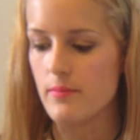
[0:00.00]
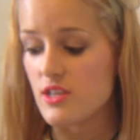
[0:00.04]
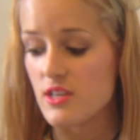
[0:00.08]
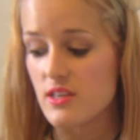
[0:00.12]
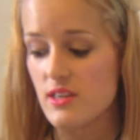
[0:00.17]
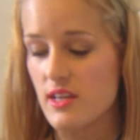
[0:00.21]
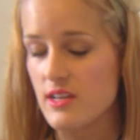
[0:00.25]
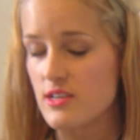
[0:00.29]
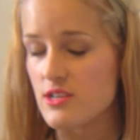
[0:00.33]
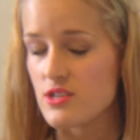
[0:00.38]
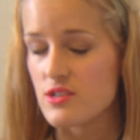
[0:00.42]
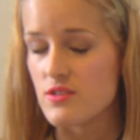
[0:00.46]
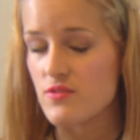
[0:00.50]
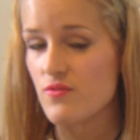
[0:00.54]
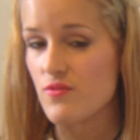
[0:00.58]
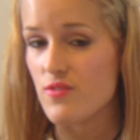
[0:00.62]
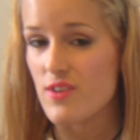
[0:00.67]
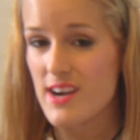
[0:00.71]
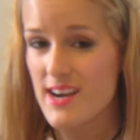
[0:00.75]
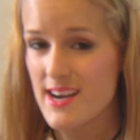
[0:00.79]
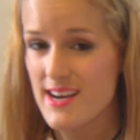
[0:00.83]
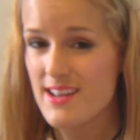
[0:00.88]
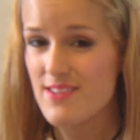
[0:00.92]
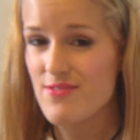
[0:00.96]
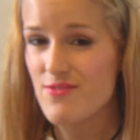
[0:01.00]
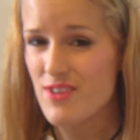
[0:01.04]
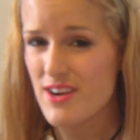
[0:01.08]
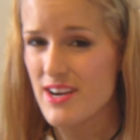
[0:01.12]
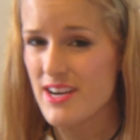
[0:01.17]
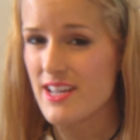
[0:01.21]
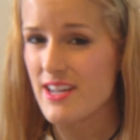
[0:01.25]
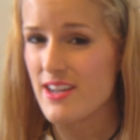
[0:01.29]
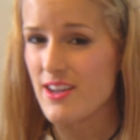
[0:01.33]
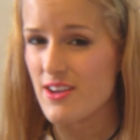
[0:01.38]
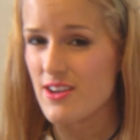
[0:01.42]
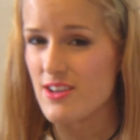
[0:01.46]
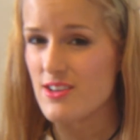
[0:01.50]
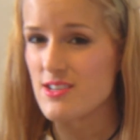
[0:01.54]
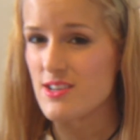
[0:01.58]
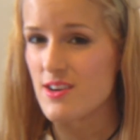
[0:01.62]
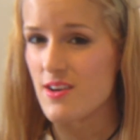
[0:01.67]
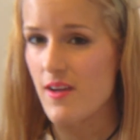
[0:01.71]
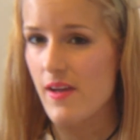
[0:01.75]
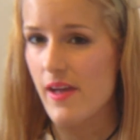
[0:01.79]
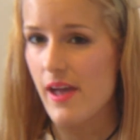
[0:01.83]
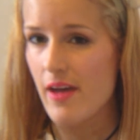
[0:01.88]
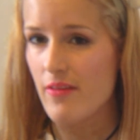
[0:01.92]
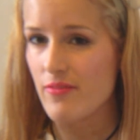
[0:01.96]
They're just really, really good, and
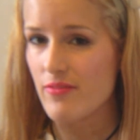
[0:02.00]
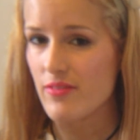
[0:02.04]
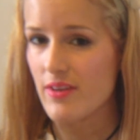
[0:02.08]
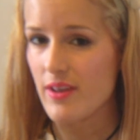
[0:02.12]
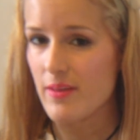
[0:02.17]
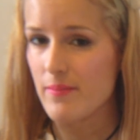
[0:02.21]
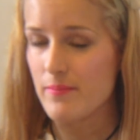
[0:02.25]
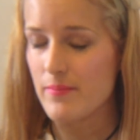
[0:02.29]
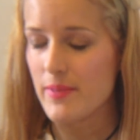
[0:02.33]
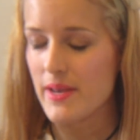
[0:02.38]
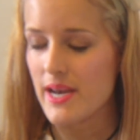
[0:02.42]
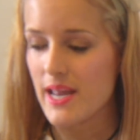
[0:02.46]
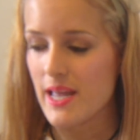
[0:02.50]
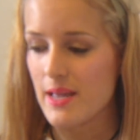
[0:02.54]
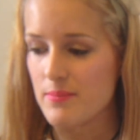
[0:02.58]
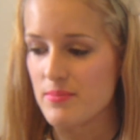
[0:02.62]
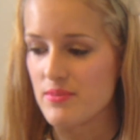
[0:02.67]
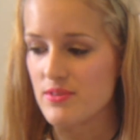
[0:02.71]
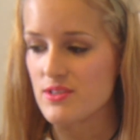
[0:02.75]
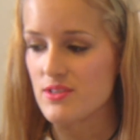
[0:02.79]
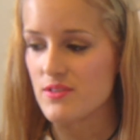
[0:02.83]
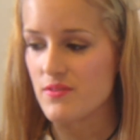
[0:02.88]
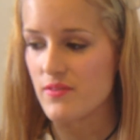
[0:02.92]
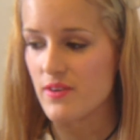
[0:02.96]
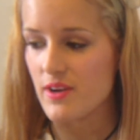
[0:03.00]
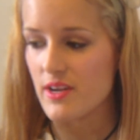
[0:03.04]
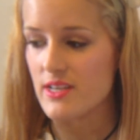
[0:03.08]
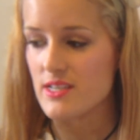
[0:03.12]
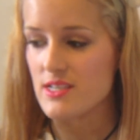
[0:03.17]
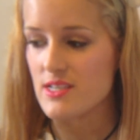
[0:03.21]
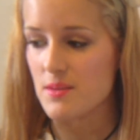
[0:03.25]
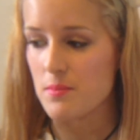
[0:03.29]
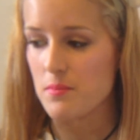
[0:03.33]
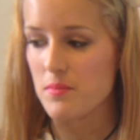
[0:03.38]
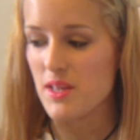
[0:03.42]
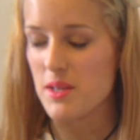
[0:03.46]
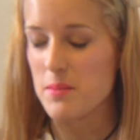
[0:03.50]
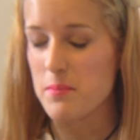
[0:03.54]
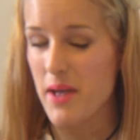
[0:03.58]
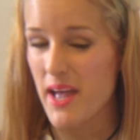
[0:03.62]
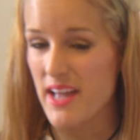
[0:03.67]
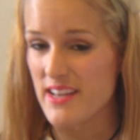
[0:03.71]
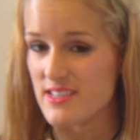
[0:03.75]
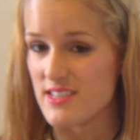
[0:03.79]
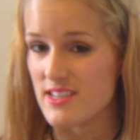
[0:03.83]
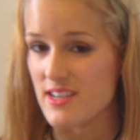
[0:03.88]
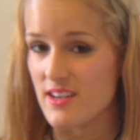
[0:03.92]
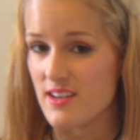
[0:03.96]
I haven't been able to find something
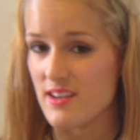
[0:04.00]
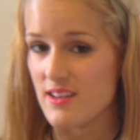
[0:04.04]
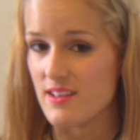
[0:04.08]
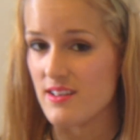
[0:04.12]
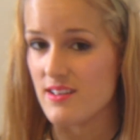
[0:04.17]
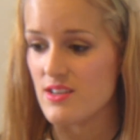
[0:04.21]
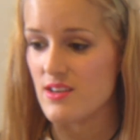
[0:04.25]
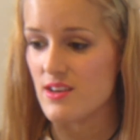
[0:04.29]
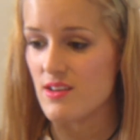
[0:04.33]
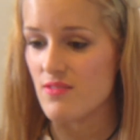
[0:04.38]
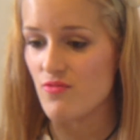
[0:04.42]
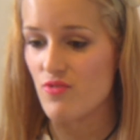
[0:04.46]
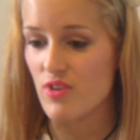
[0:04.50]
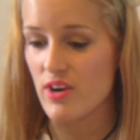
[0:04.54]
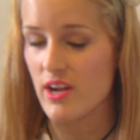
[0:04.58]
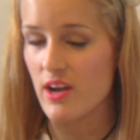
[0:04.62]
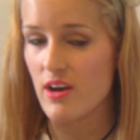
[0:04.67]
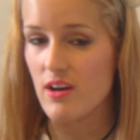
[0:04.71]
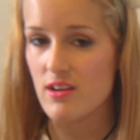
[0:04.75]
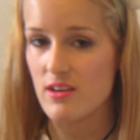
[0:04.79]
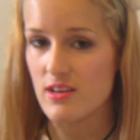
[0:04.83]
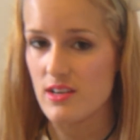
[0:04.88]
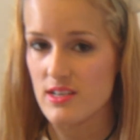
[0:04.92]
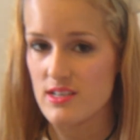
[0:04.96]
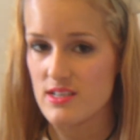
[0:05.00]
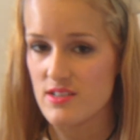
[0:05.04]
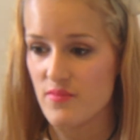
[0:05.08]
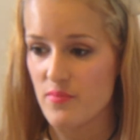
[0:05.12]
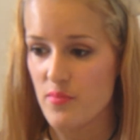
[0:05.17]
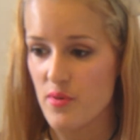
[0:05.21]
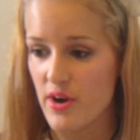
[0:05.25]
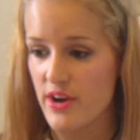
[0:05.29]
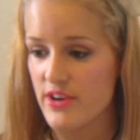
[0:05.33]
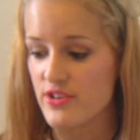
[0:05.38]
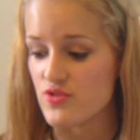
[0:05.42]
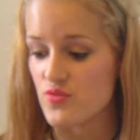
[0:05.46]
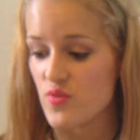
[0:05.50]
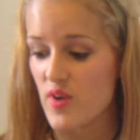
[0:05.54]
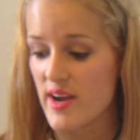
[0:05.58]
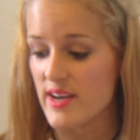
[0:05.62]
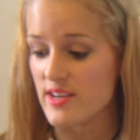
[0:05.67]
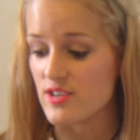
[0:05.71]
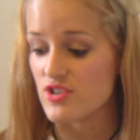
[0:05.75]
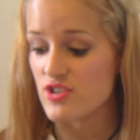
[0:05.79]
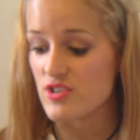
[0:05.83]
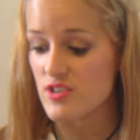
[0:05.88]
better, regardless of price range.